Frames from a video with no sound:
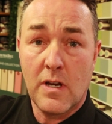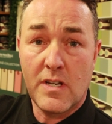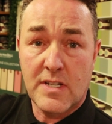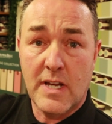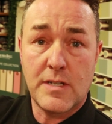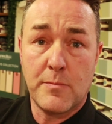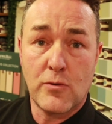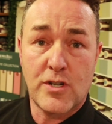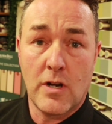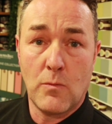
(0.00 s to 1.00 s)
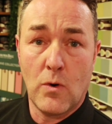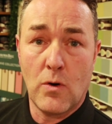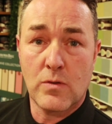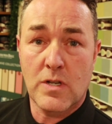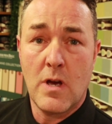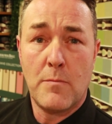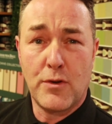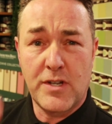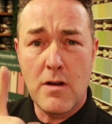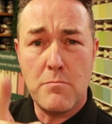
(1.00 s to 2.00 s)
estate emulsion on walls,
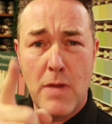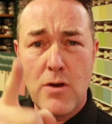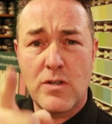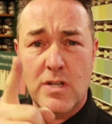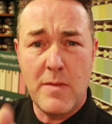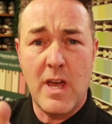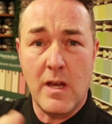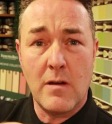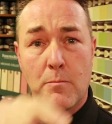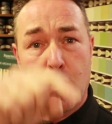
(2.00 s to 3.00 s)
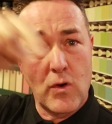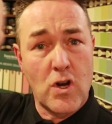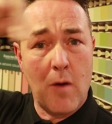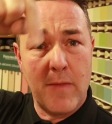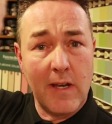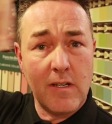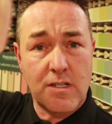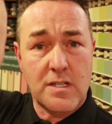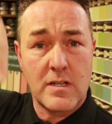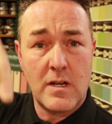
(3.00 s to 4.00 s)
but don't moan to me and put
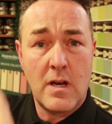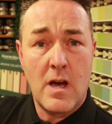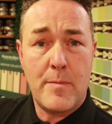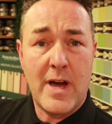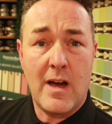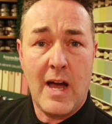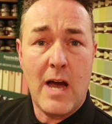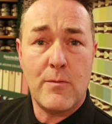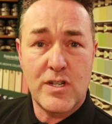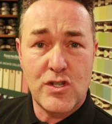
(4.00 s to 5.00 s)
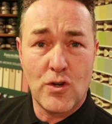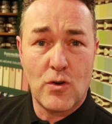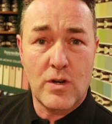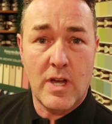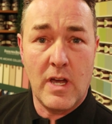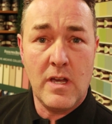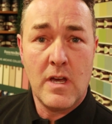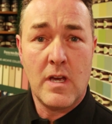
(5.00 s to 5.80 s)
comments about how it's chalky,